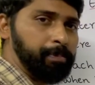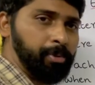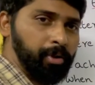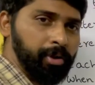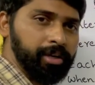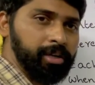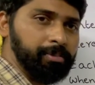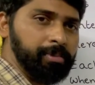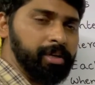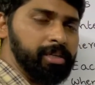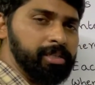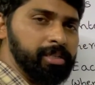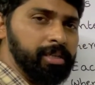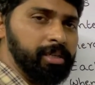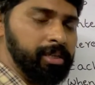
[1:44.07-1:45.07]
a pointer
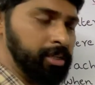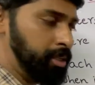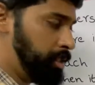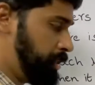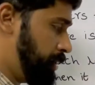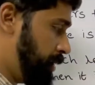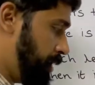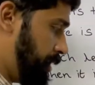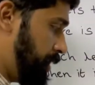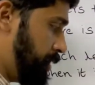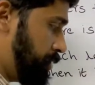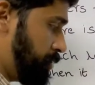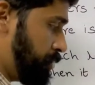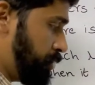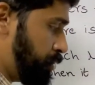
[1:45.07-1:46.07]
means
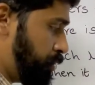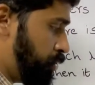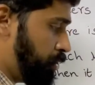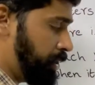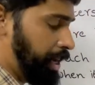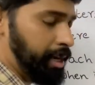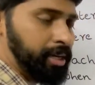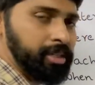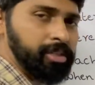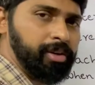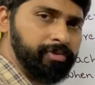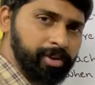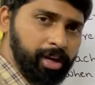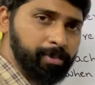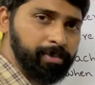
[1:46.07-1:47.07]
is used to hold the address
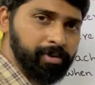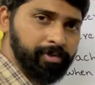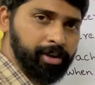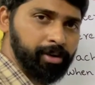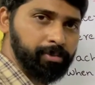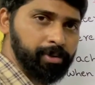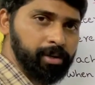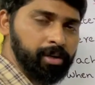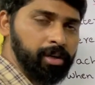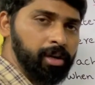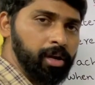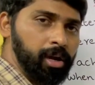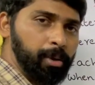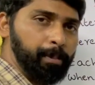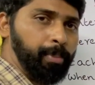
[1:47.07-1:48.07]
of normal variable.
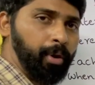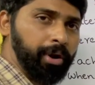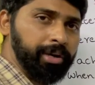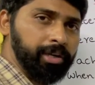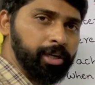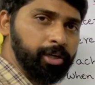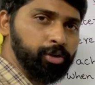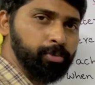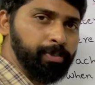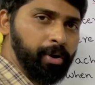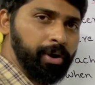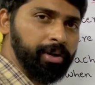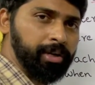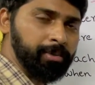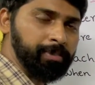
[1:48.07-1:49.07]
Pointer to
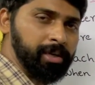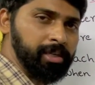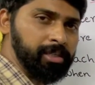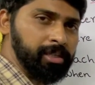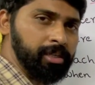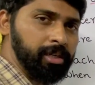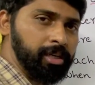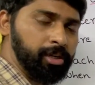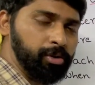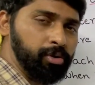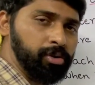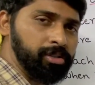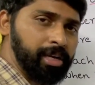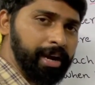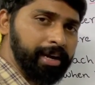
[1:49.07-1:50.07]
pointer means it
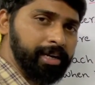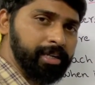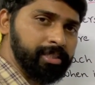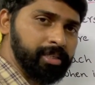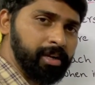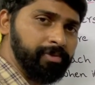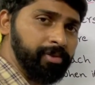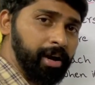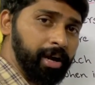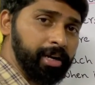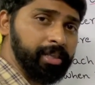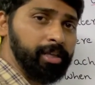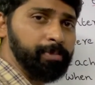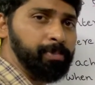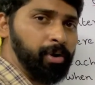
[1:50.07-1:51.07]
holds the address of
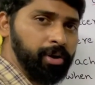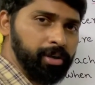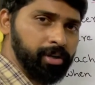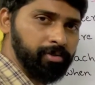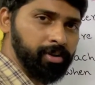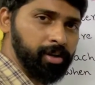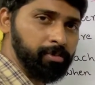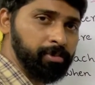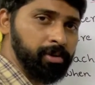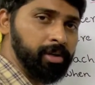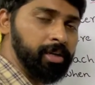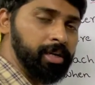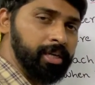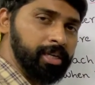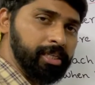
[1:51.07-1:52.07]
another pointer variable.
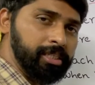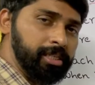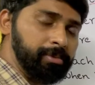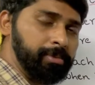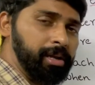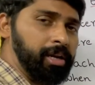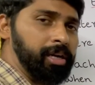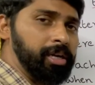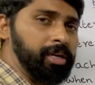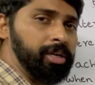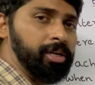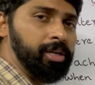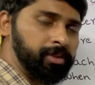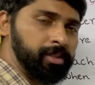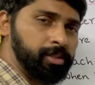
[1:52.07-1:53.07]

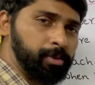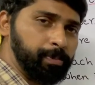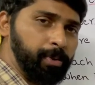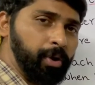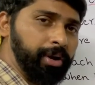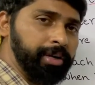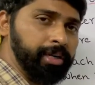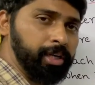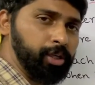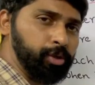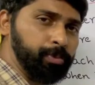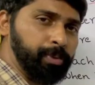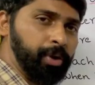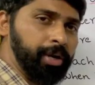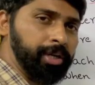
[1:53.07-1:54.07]
Similarly, so pointer
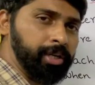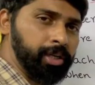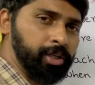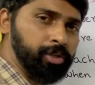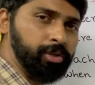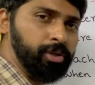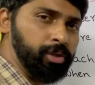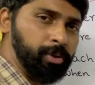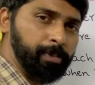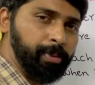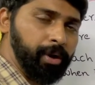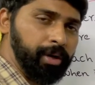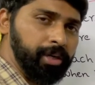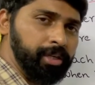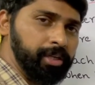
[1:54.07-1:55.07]
to pointer to
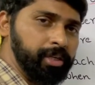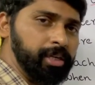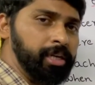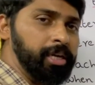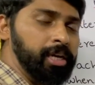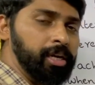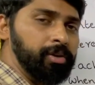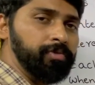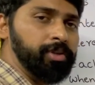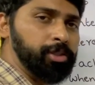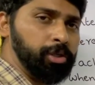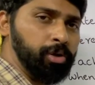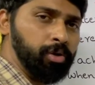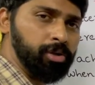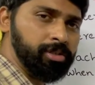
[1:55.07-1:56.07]
pointer
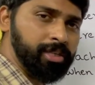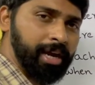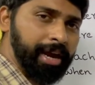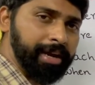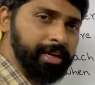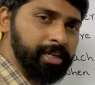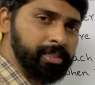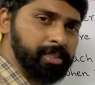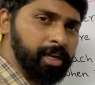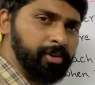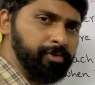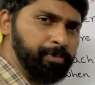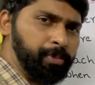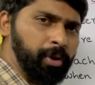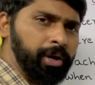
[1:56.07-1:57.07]
which holds the address
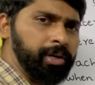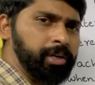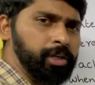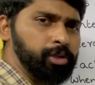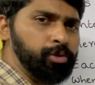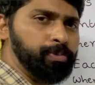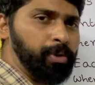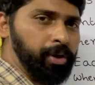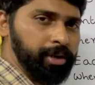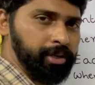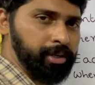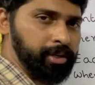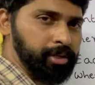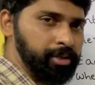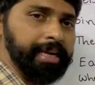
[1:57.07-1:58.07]
of pointer to
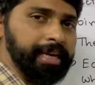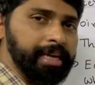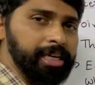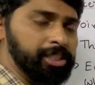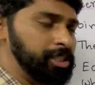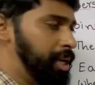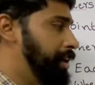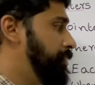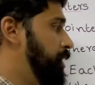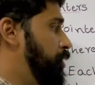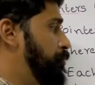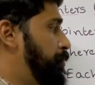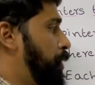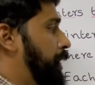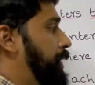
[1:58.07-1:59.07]
pointer. Each level
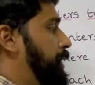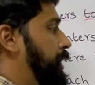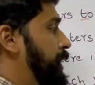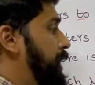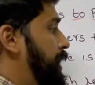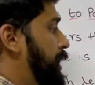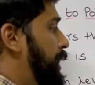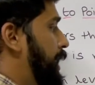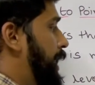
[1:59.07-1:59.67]
of pointer